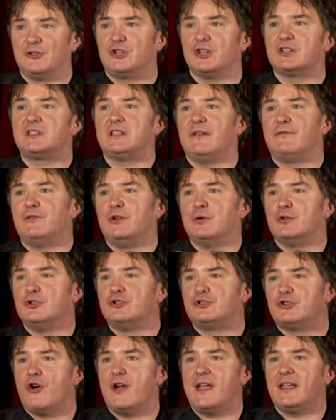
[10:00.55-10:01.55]
Just, if you're
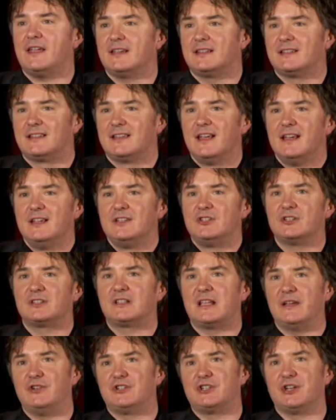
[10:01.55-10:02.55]
enjoying it,
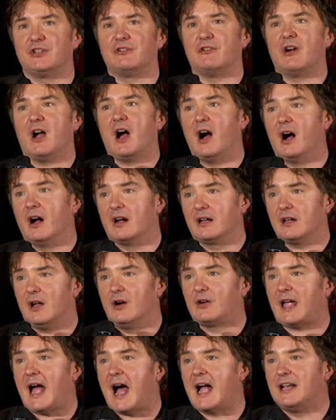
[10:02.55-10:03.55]
just give each other a hug,
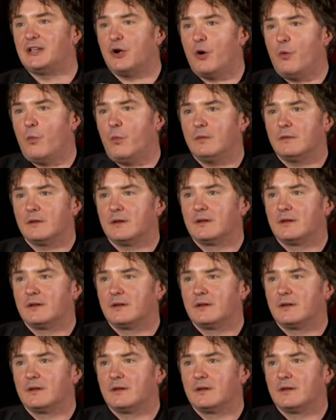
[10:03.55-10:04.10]
okay? I don't...